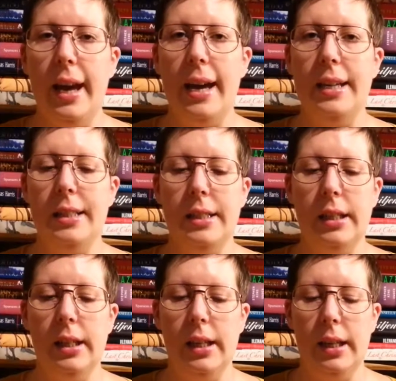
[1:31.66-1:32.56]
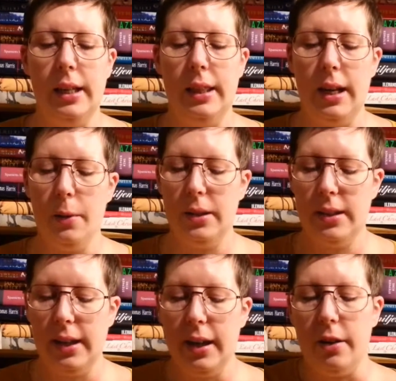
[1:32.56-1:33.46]
And now
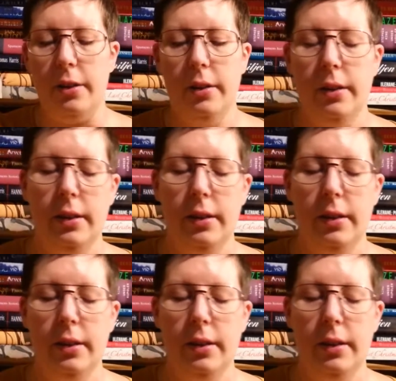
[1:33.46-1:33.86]
it's here.